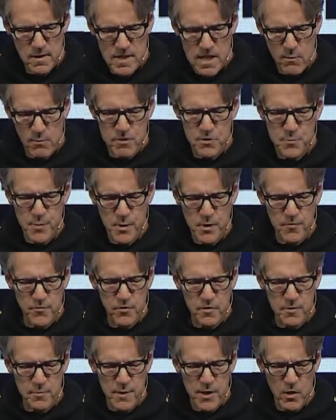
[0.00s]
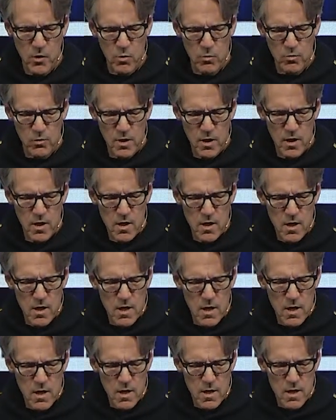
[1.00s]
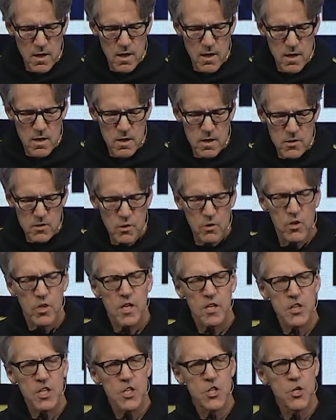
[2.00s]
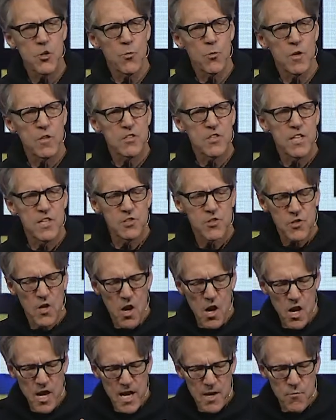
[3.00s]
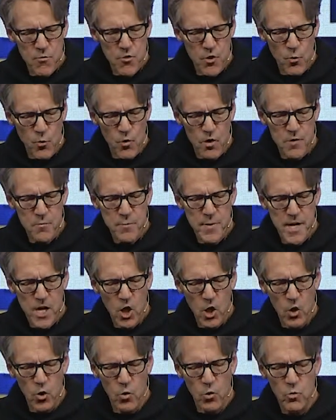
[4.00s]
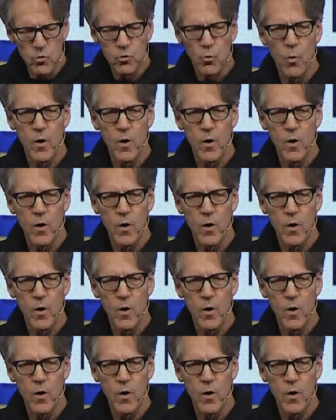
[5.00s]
that was beautiful to behold. So look at the two words he saw and the word behold.